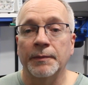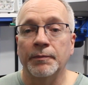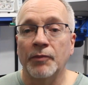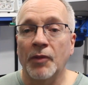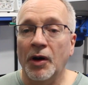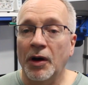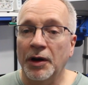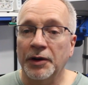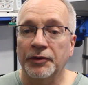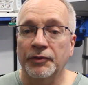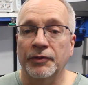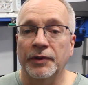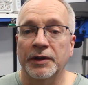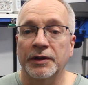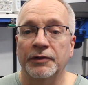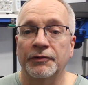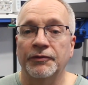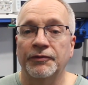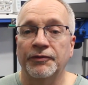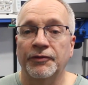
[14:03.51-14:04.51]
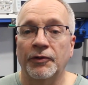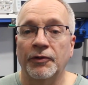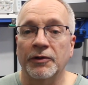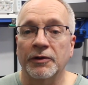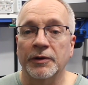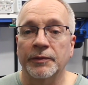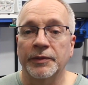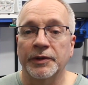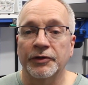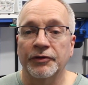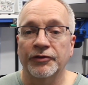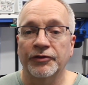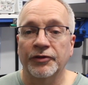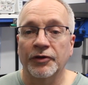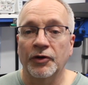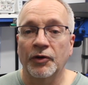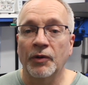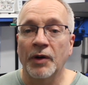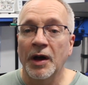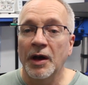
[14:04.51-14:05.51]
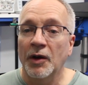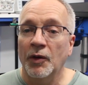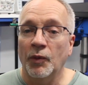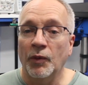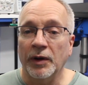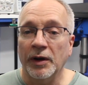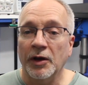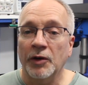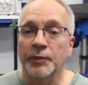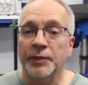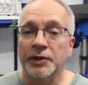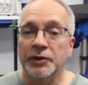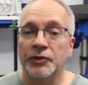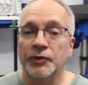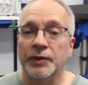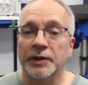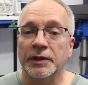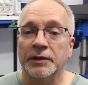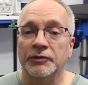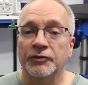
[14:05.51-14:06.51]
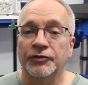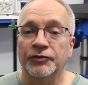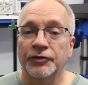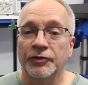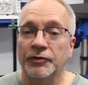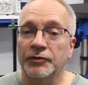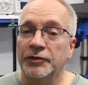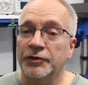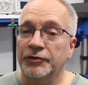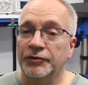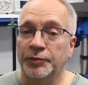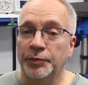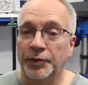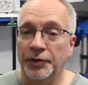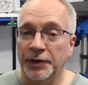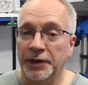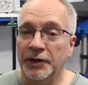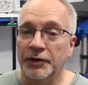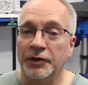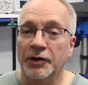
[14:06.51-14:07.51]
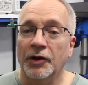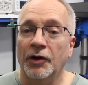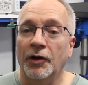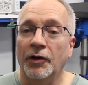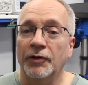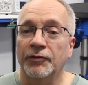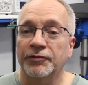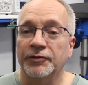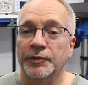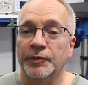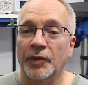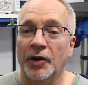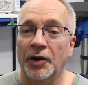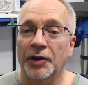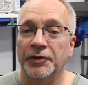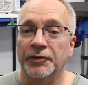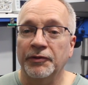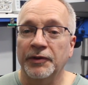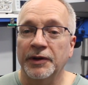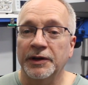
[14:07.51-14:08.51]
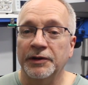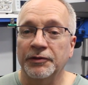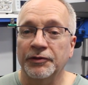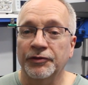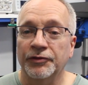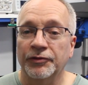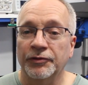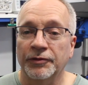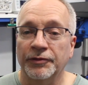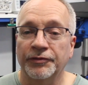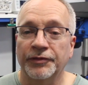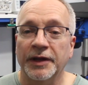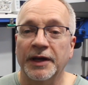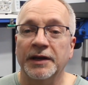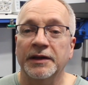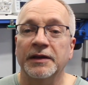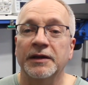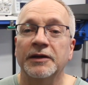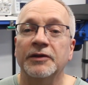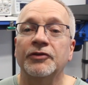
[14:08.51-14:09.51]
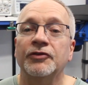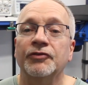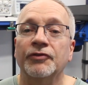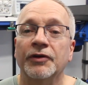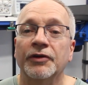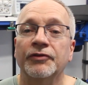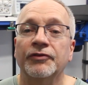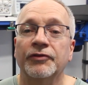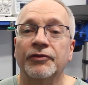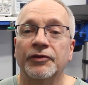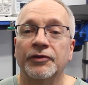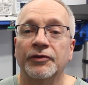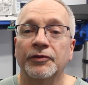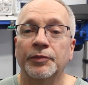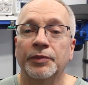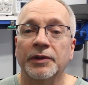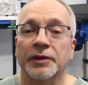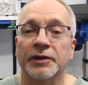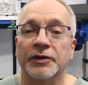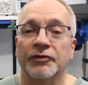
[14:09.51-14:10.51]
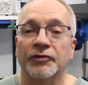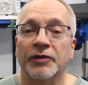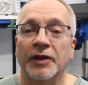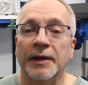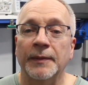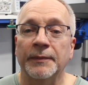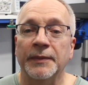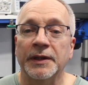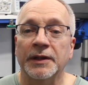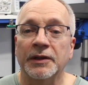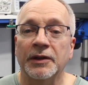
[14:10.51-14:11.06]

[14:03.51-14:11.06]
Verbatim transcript: a moderated forum, and so what I'll be doing soon is putting out a call for moderators, so if that interests you, please let me